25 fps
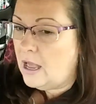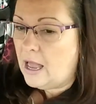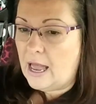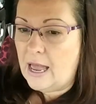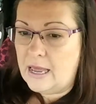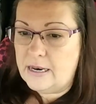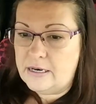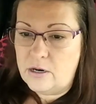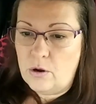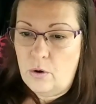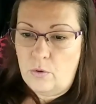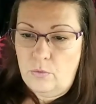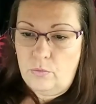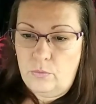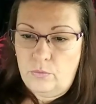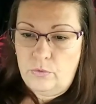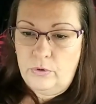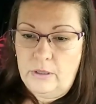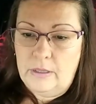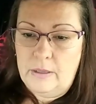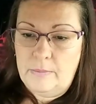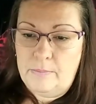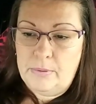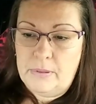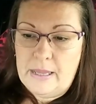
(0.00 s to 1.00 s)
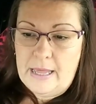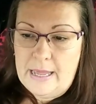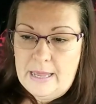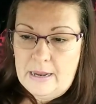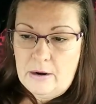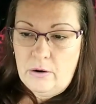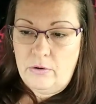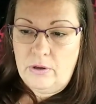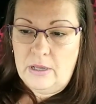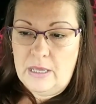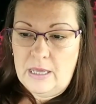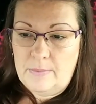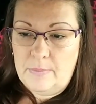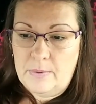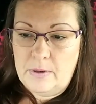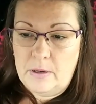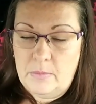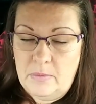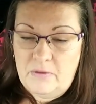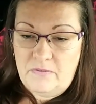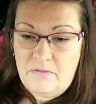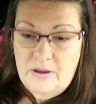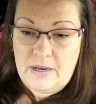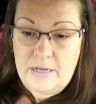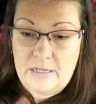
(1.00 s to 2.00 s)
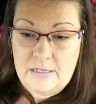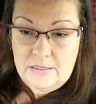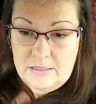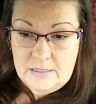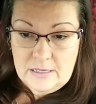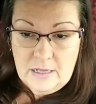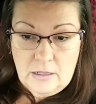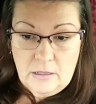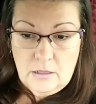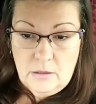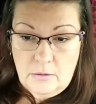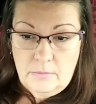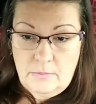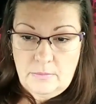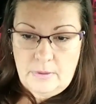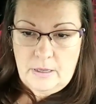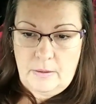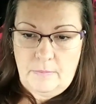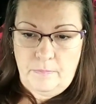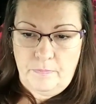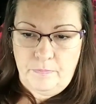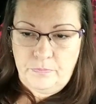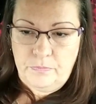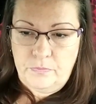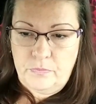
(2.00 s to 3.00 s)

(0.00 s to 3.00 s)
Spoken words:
I don't really plan on keeping them if I can sell them, but